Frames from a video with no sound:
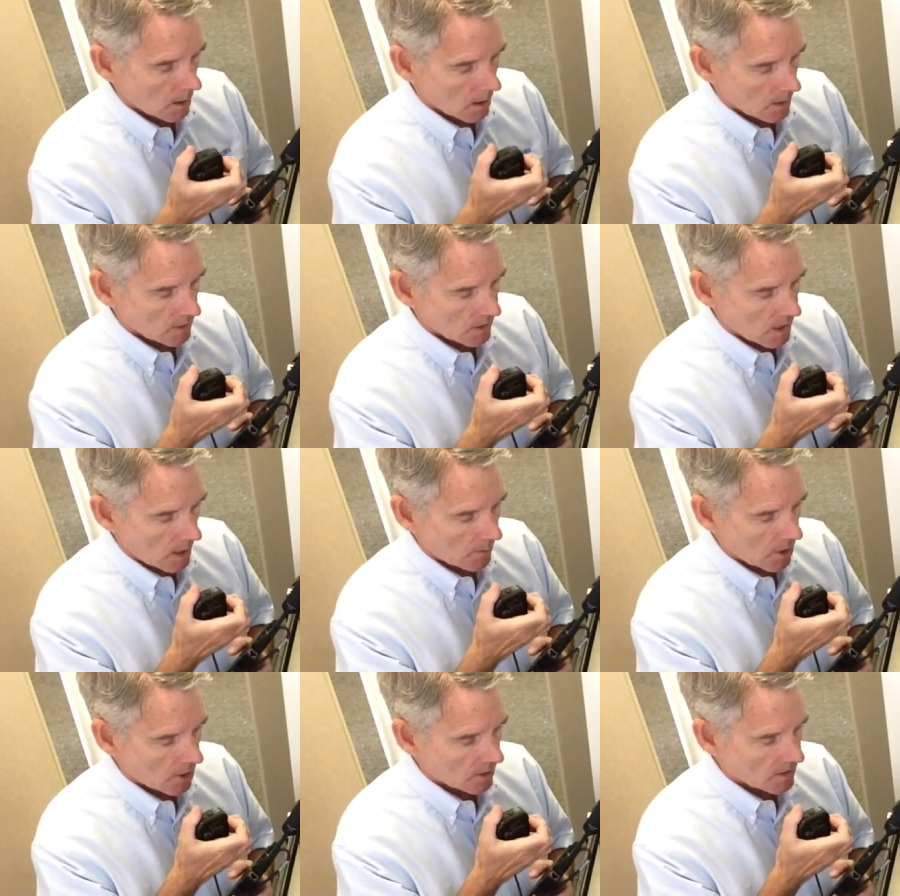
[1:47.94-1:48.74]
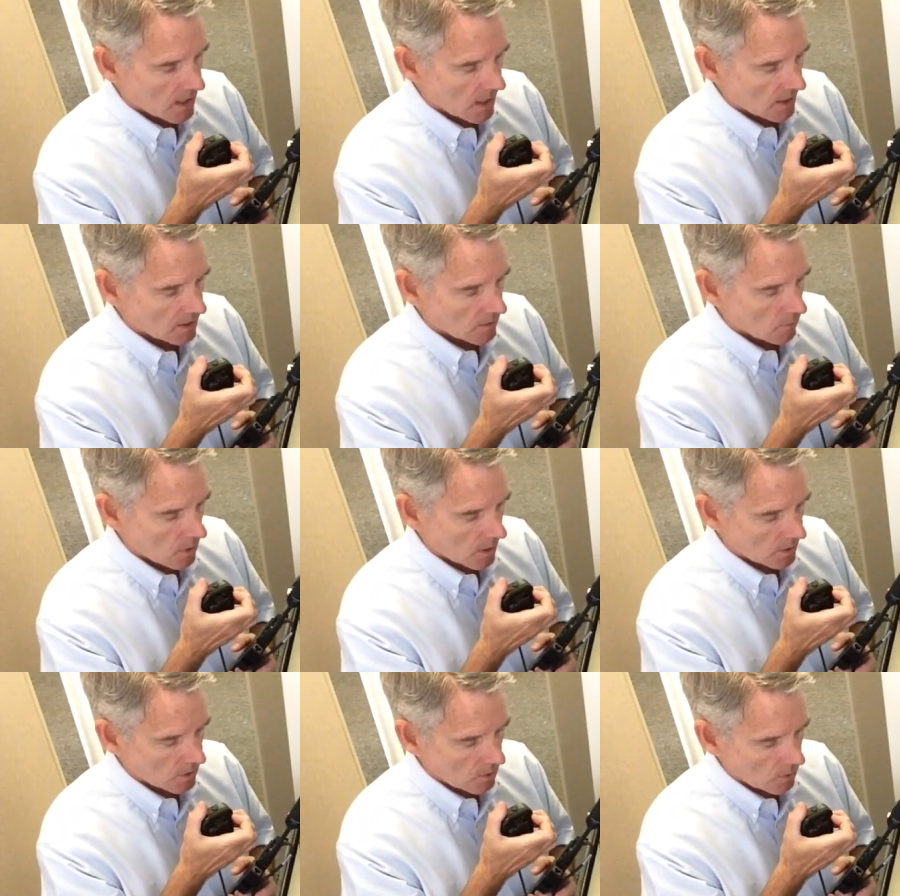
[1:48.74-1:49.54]
Skymira test
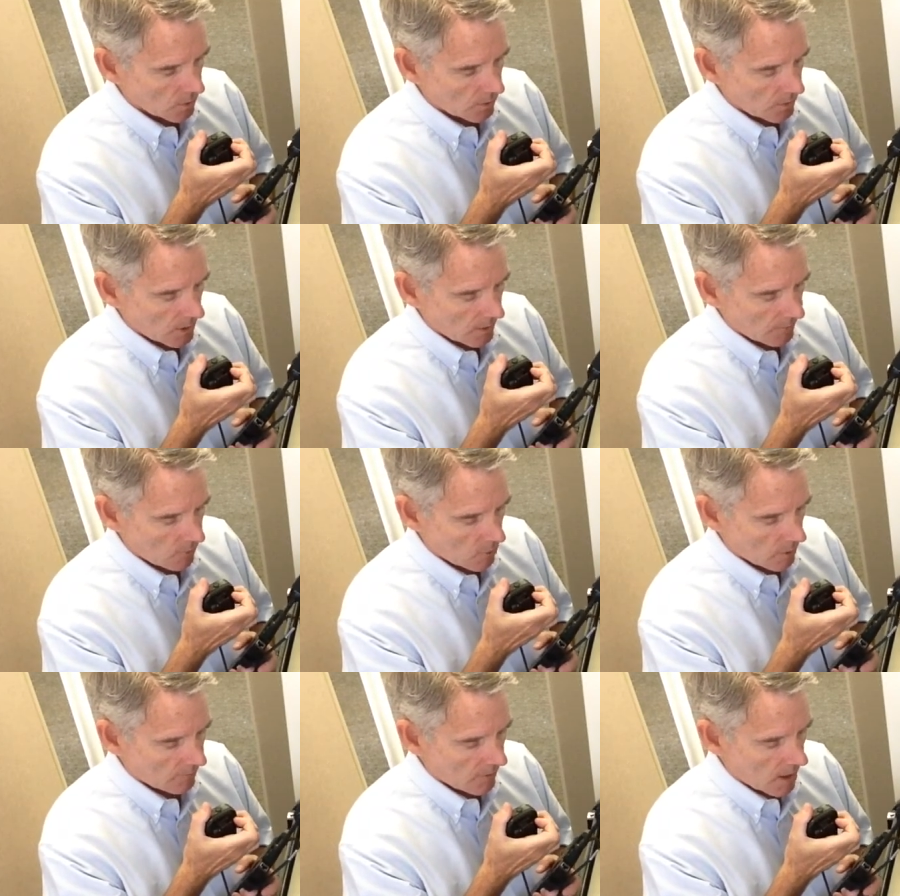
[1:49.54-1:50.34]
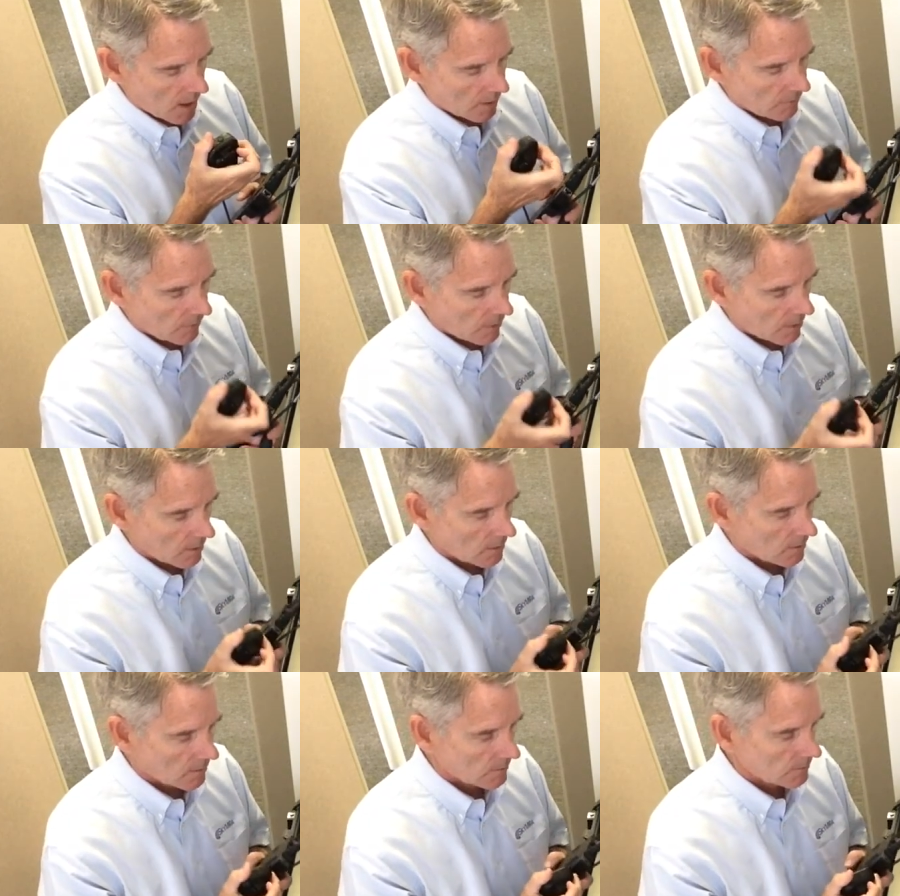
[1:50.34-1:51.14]
one two three four five.
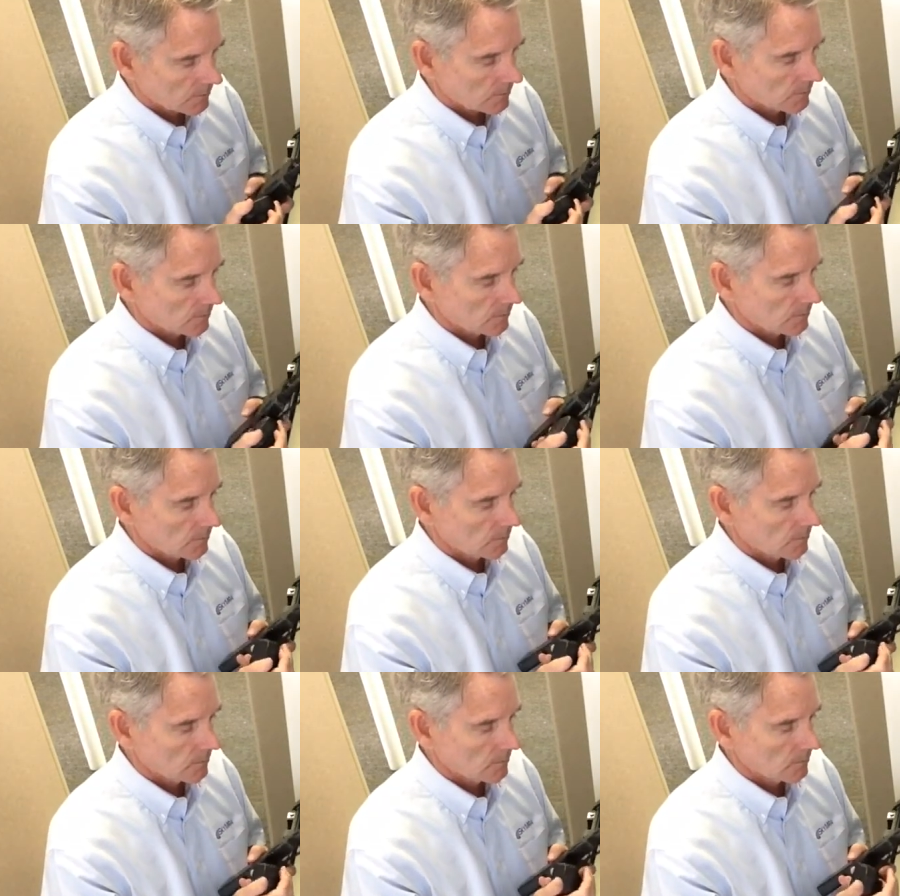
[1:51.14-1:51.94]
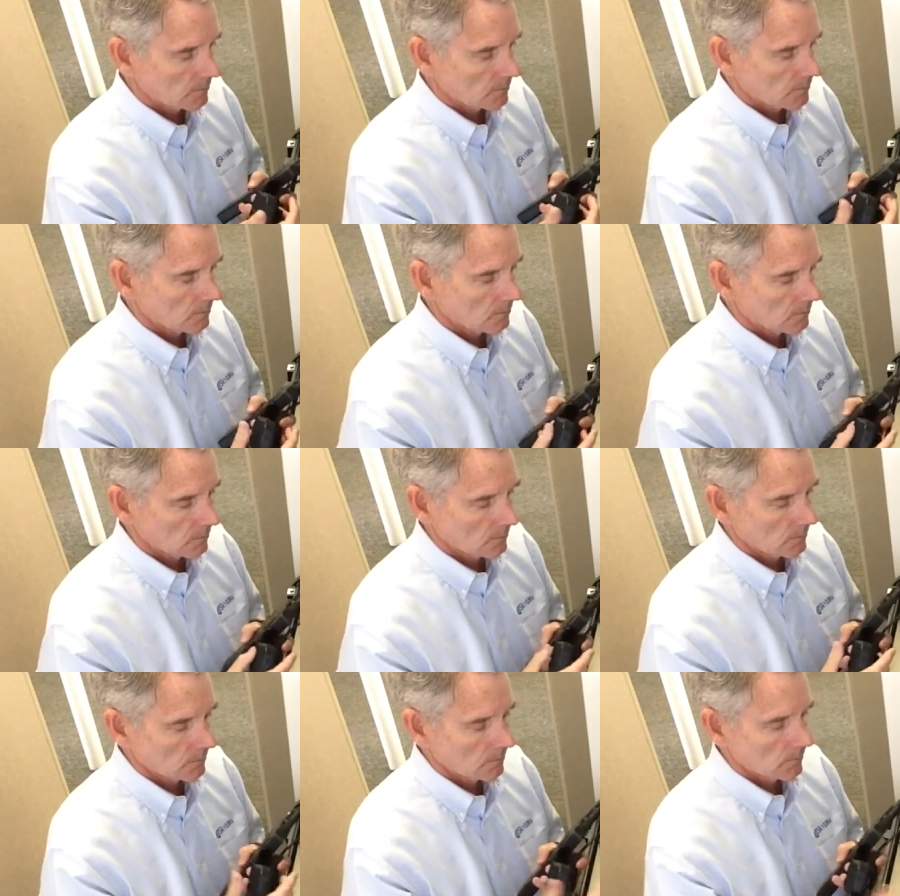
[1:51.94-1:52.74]
Skymira test one
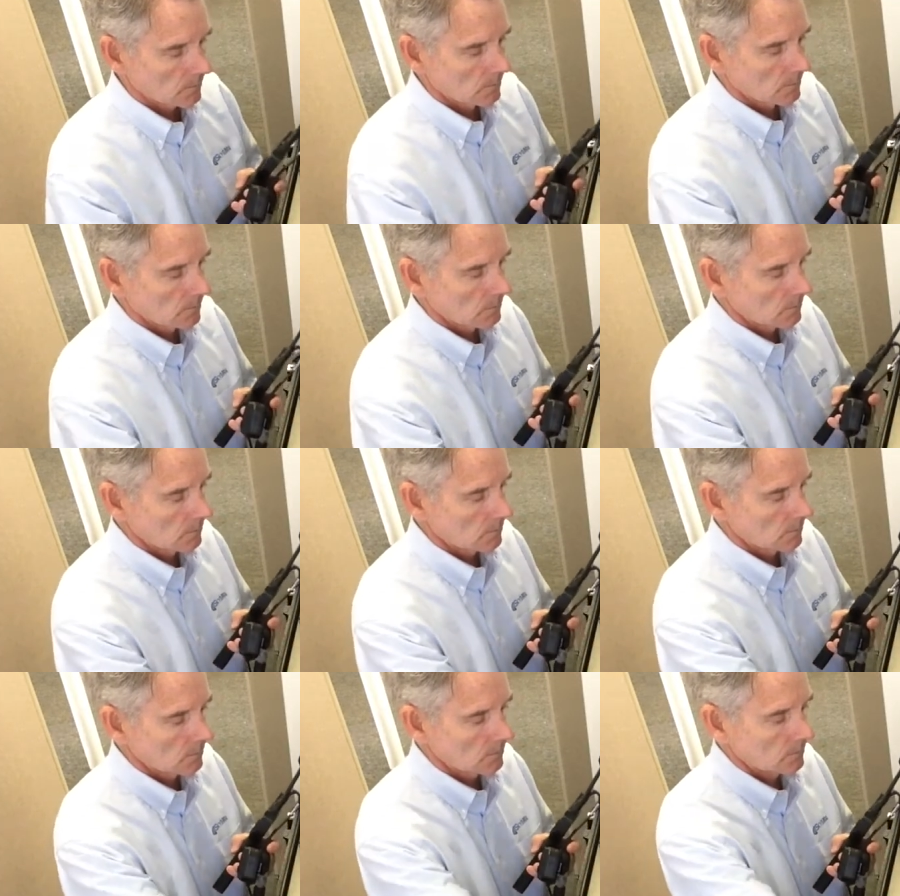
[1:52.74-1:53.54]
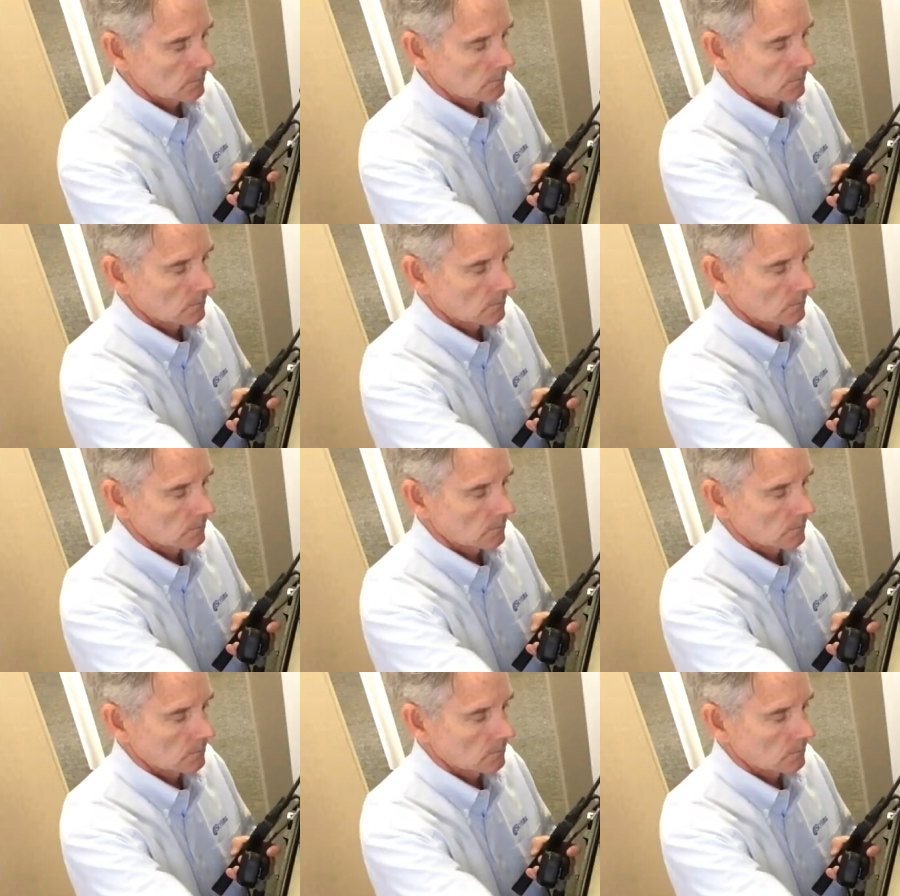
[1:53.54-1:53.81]
two three four five.